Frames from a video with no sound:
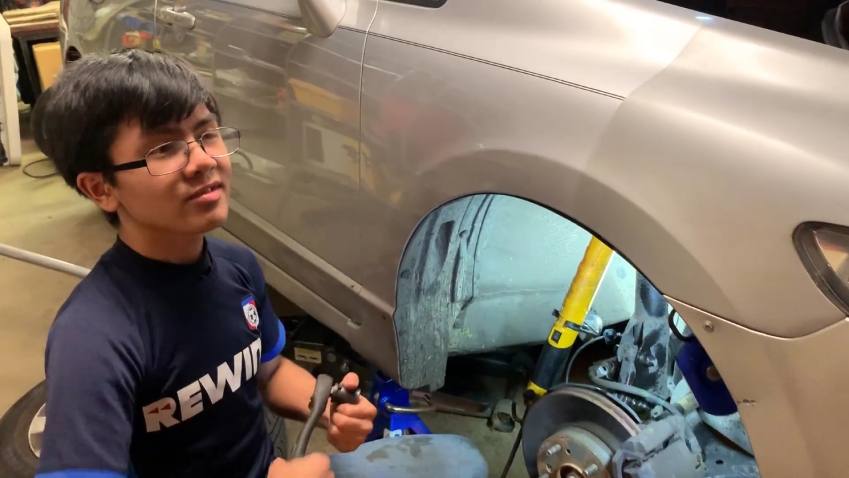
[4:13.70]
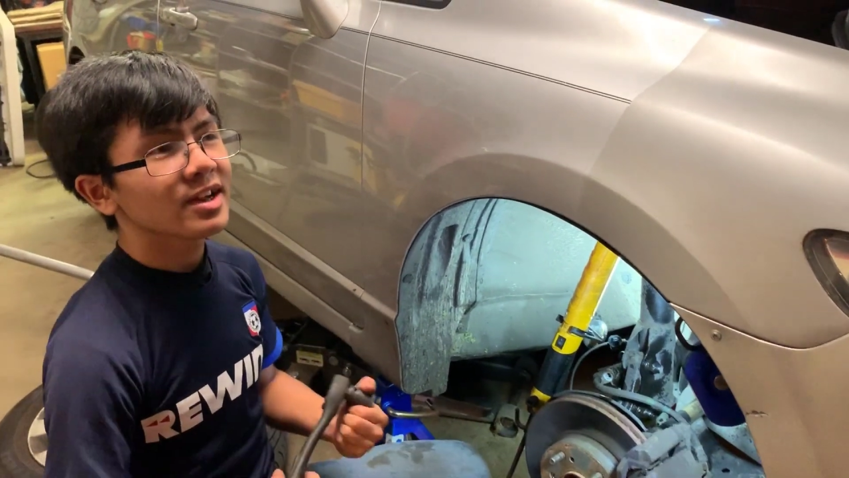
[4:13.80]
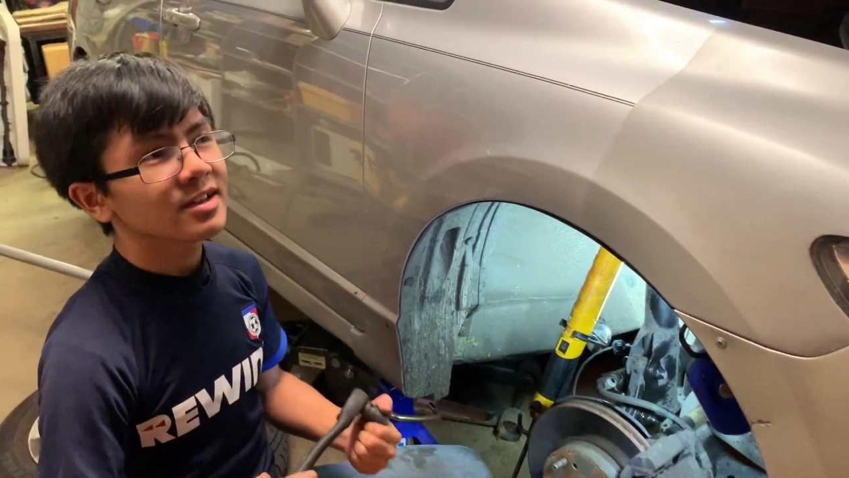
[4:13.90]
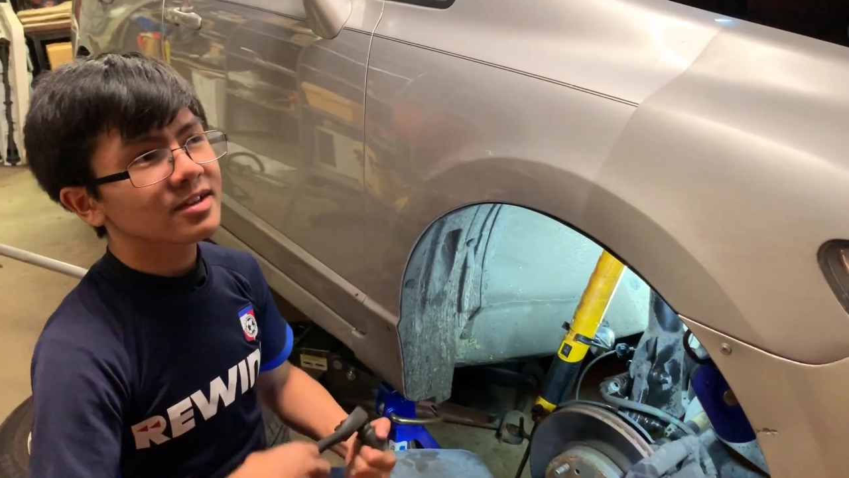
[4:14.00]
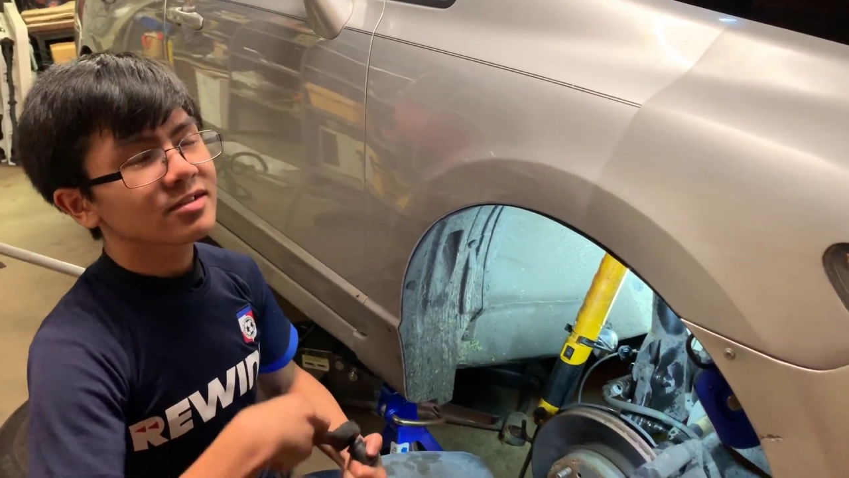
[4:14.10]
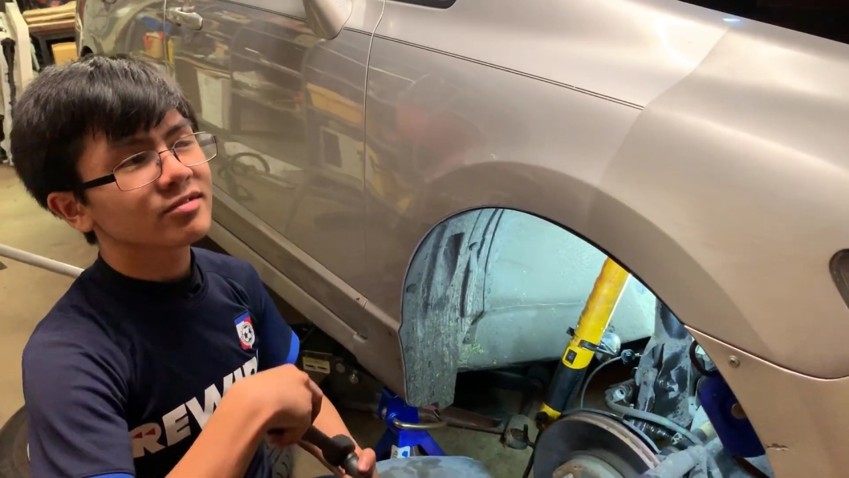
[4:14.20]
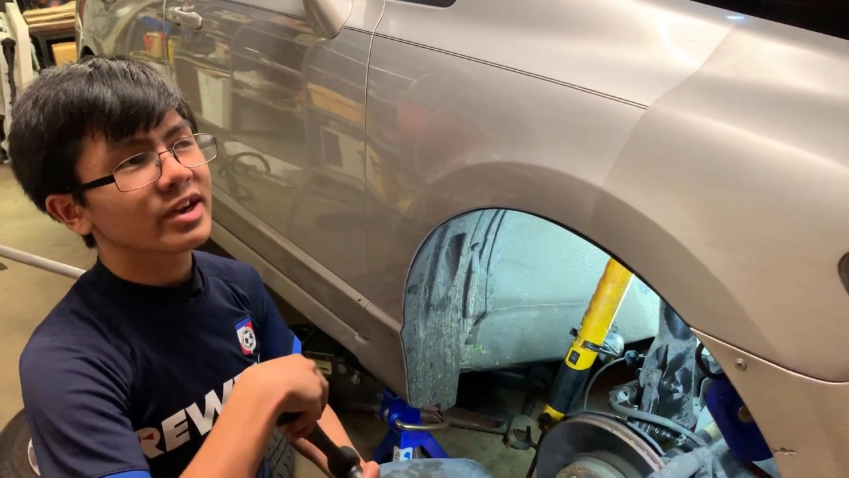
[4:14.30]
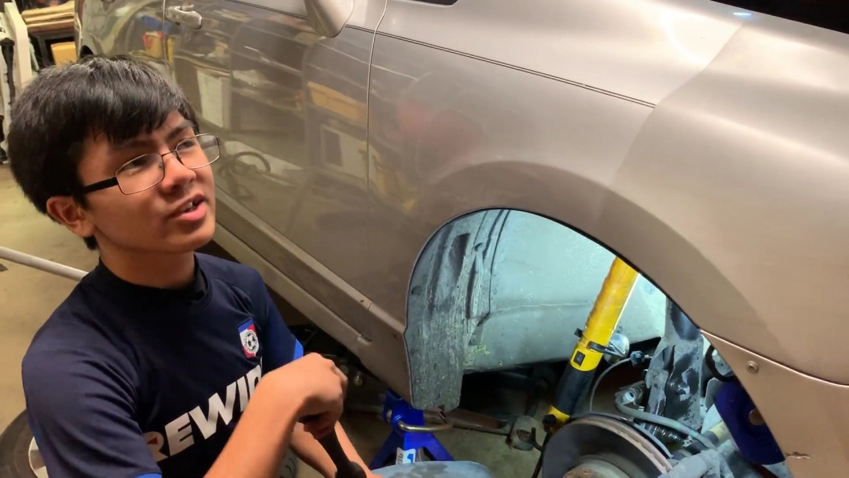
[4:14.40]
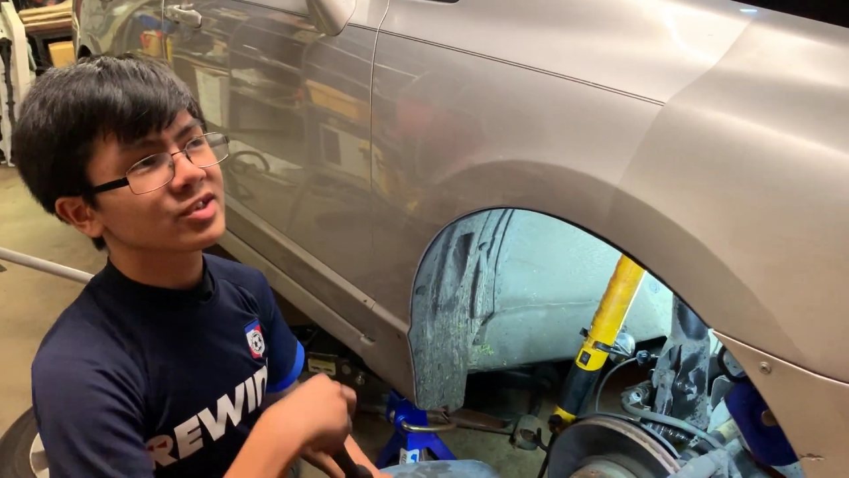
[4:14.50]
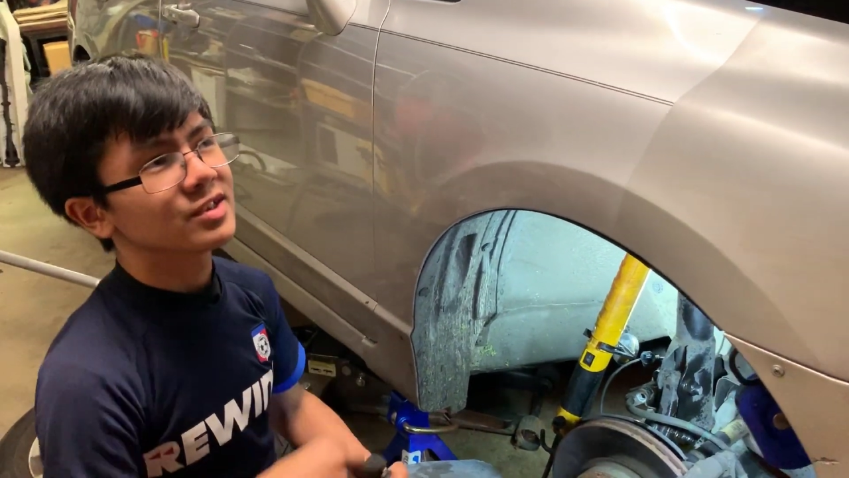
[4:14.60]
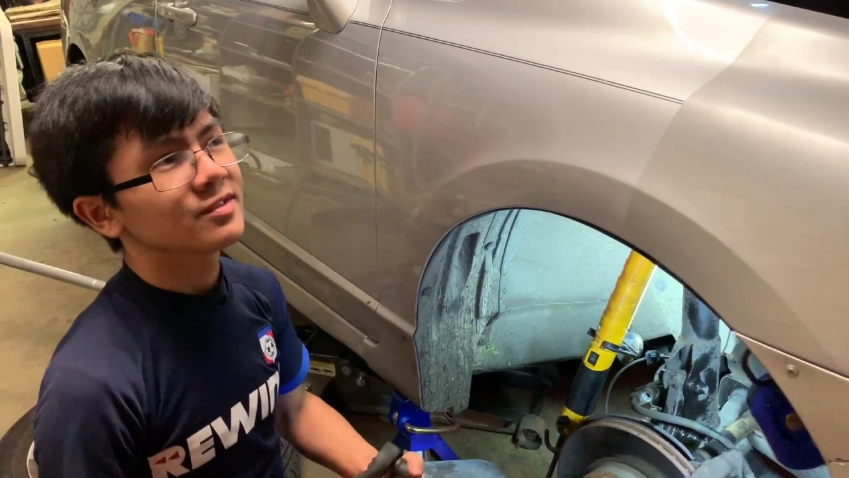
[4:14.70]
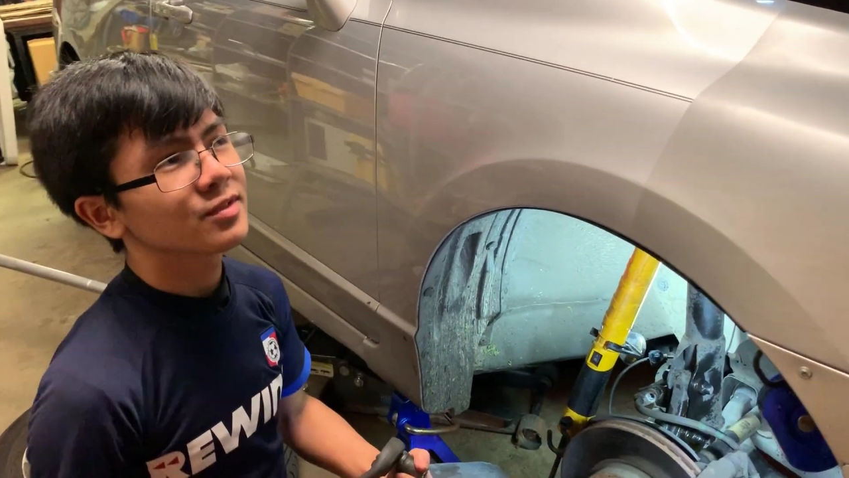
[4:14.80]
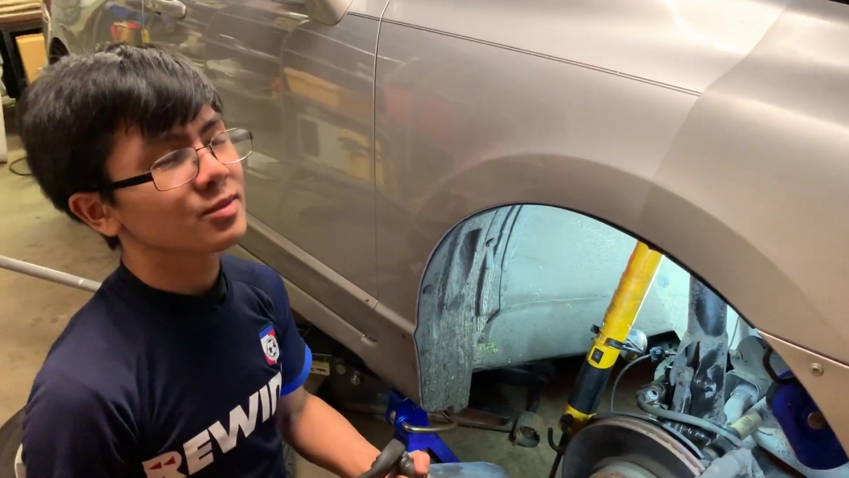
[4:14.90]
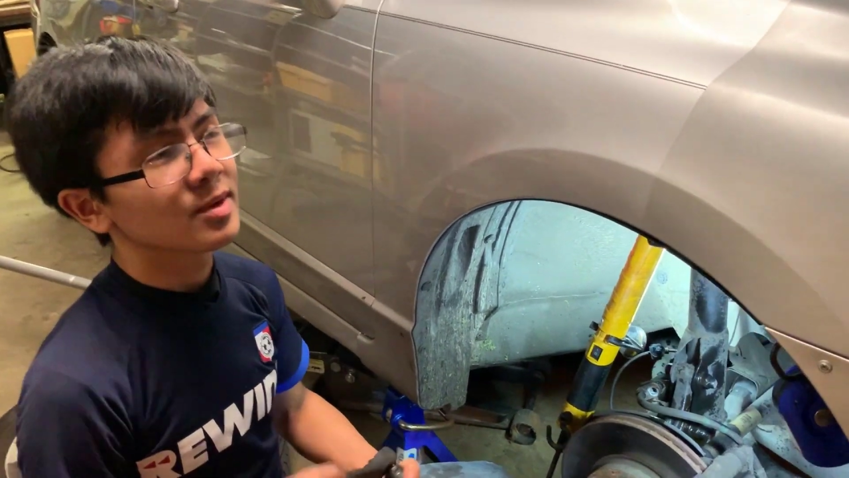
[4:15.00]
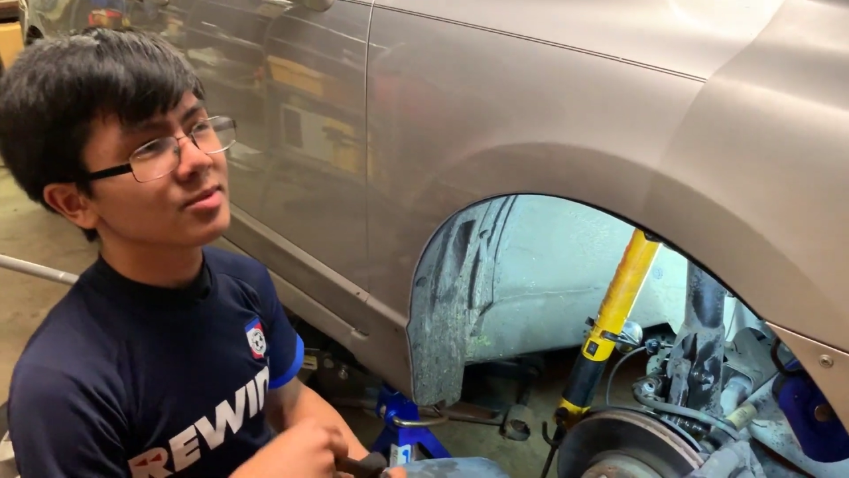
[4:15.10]
right direction
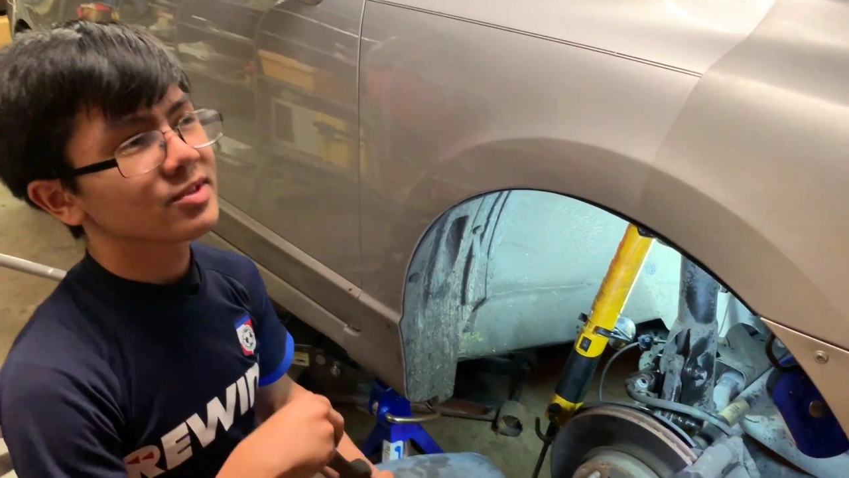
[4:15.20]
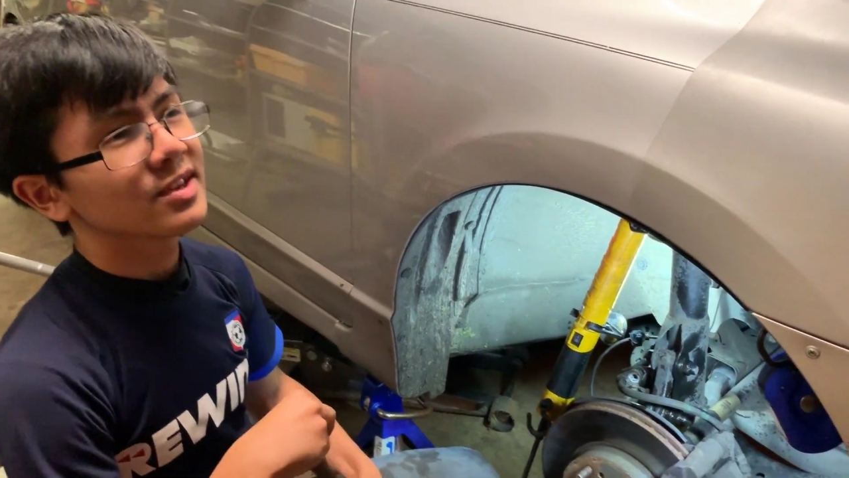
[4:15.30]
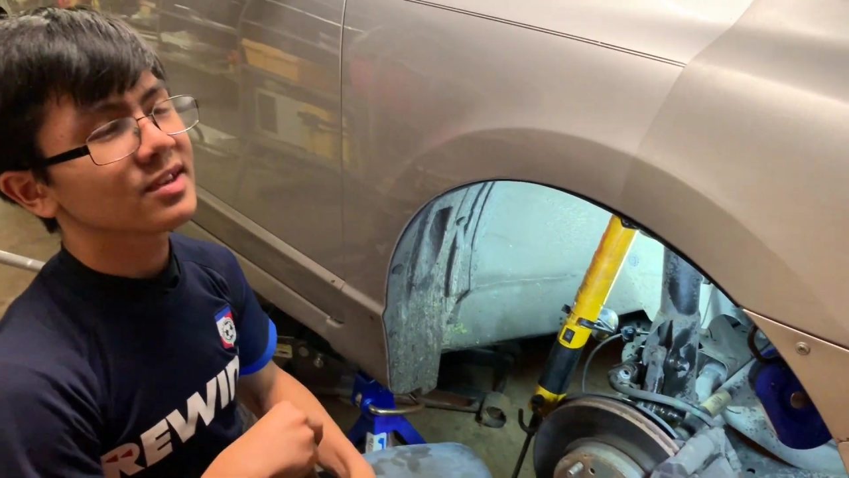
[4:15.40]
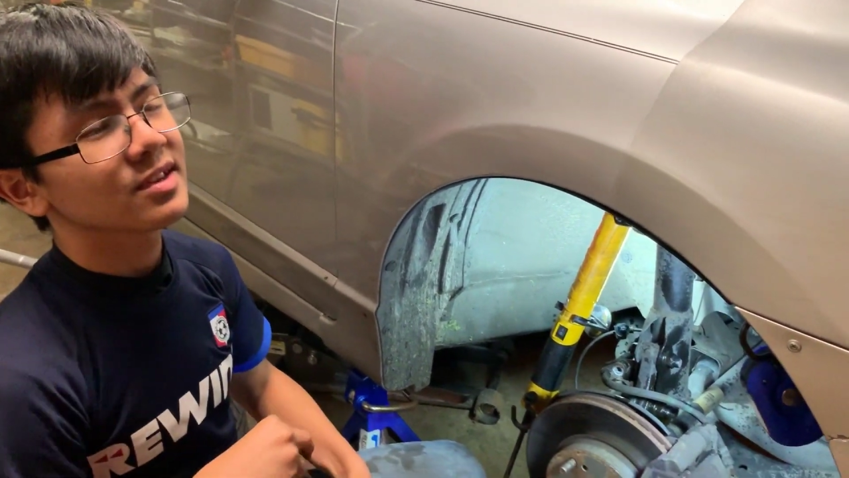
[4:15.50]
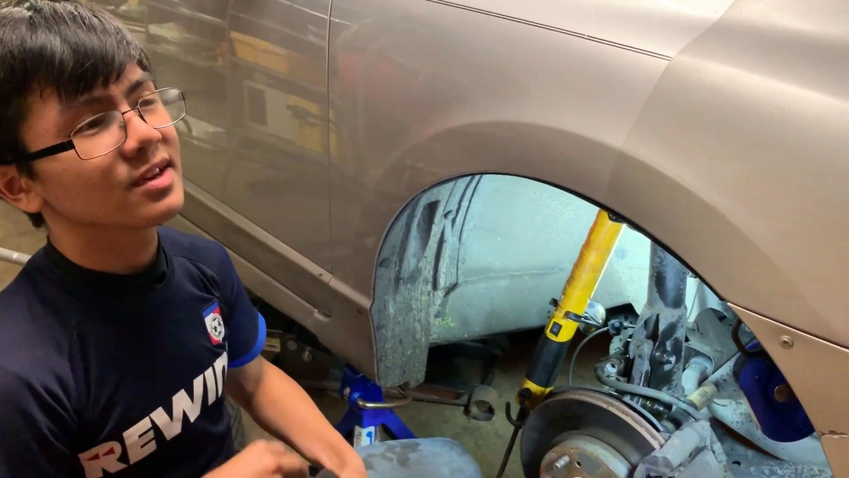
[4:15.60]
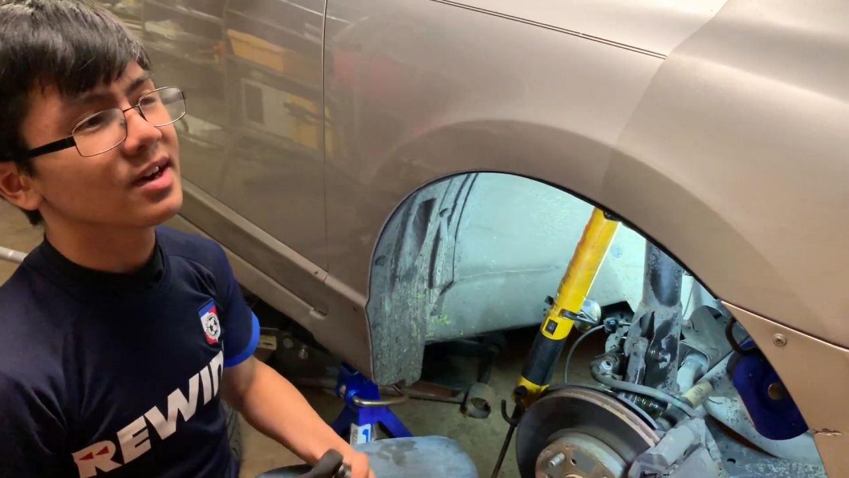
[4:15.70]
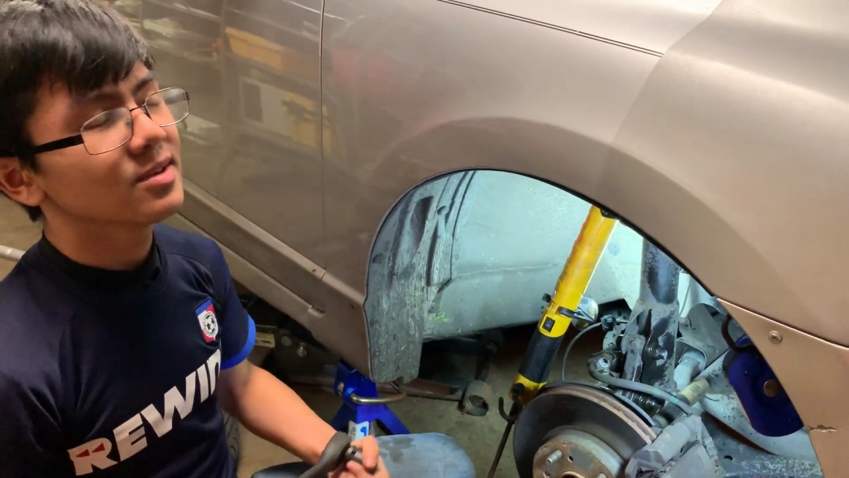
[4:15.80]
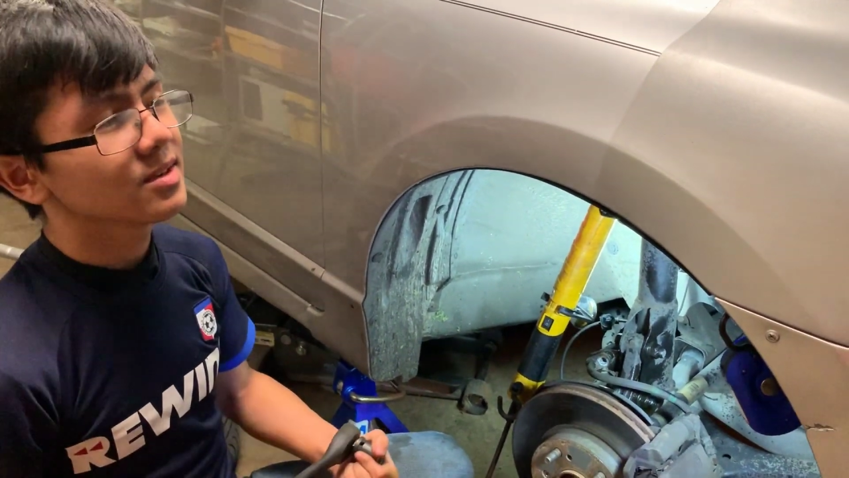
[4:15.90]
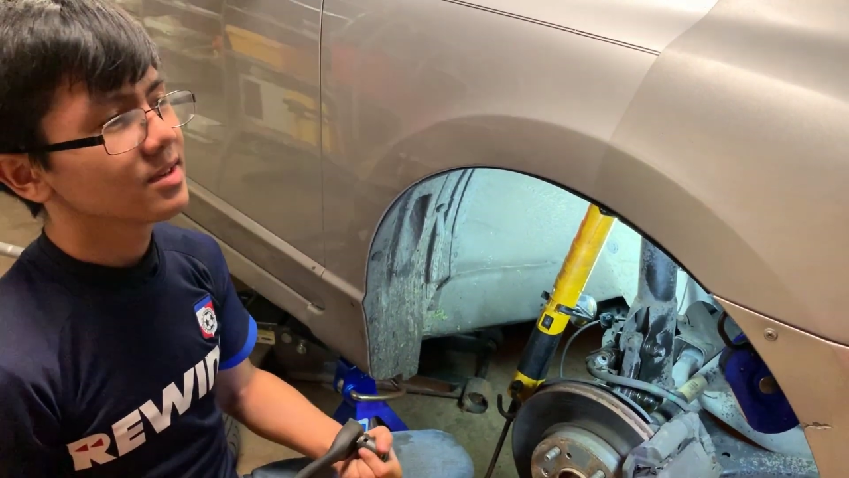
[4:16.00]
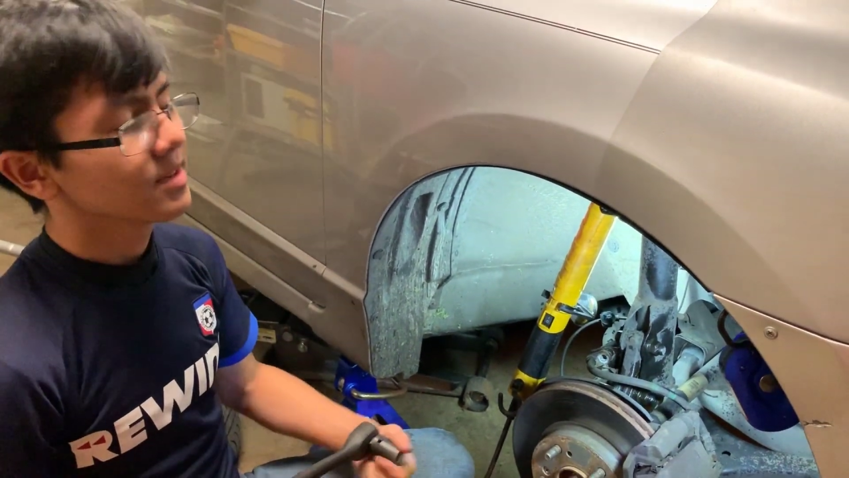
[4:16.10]
for when we're taking it out.